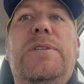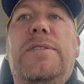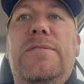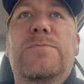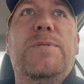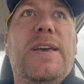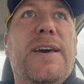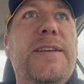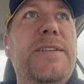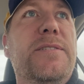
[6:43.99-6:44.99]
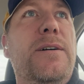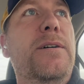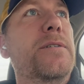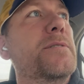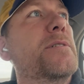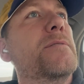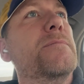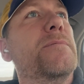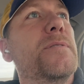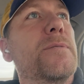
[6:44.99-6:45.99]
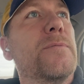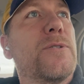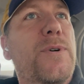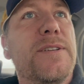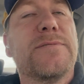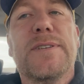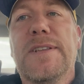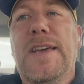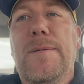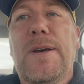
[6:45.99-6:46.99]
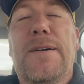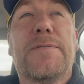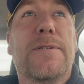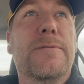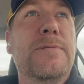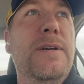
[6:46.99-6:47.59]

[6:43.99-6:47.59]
because we had a ton of requests that came after